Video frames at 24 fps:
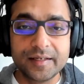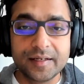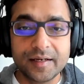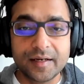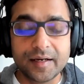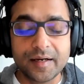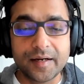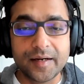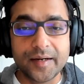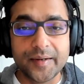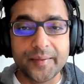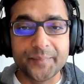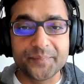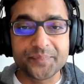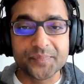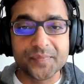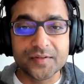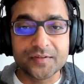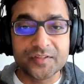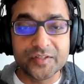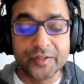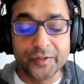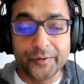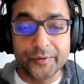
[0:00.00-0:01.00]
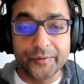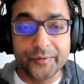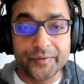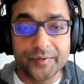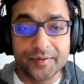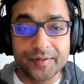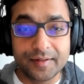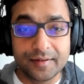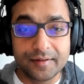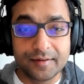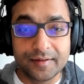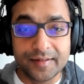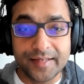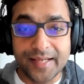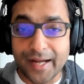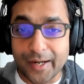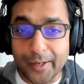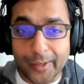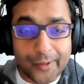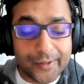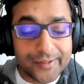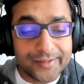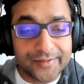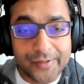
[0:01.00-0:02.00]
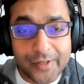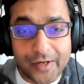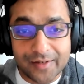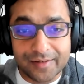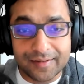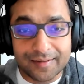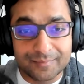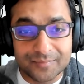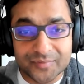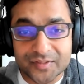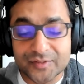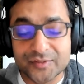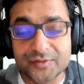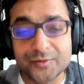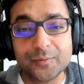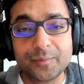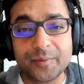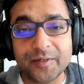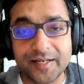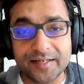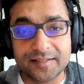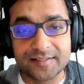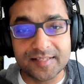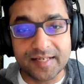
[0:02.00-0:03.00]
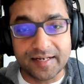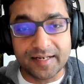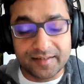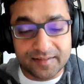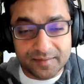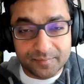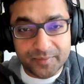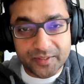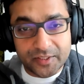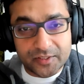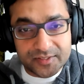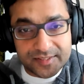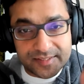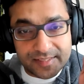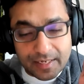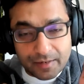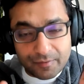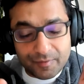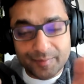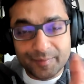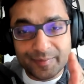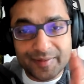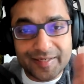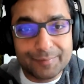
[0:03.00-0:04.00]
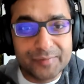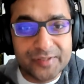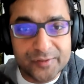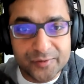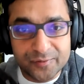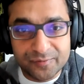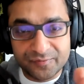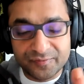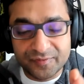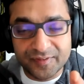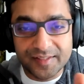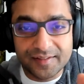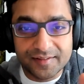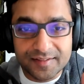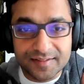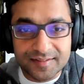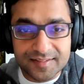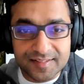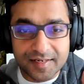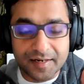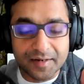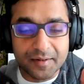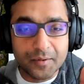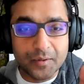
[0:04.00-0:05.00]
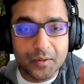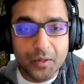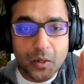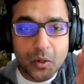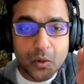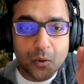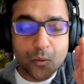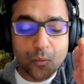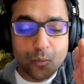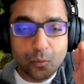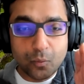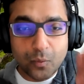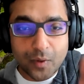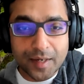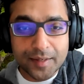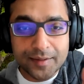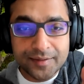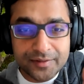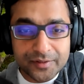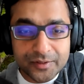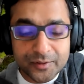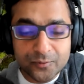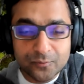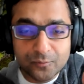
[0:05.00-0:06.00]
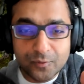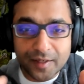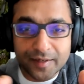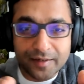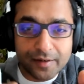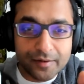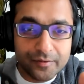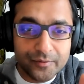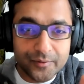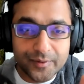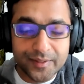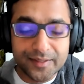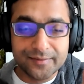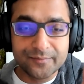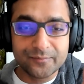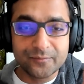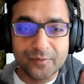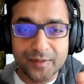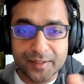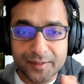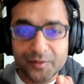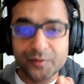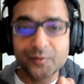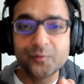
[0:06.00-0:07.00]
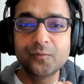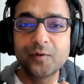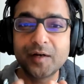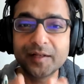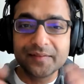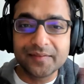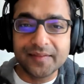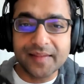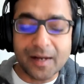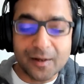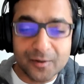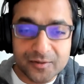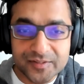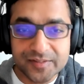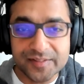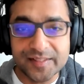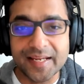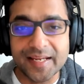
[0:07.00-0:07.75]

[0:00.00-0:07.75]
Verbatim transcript: um, so uh, yeah, all in all, I'm super excited because now I'm able to fill this kind of one to 100 and one to 1000